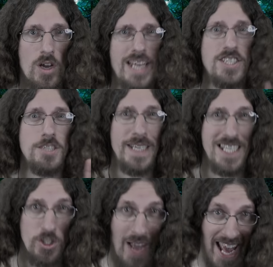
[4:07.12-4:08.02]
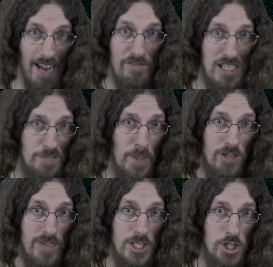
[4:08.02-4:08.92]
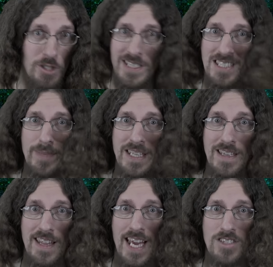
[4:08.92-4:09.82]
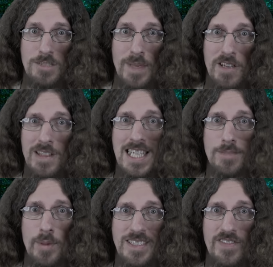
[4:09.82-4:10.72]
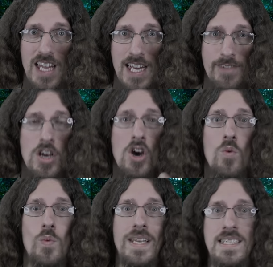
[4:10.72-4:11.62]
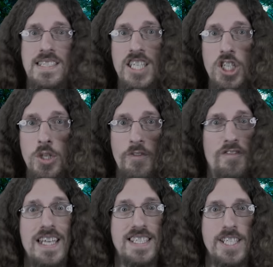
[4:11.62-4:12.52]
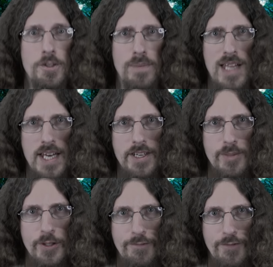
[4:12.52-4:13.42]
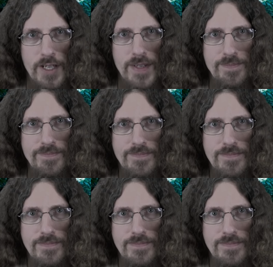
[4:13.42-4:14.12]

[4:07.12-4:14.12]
Okay, just because you have the spare red shirt doesn't mean that they have to spend their last moments of life witnessing you flexing your plot armor in front of them.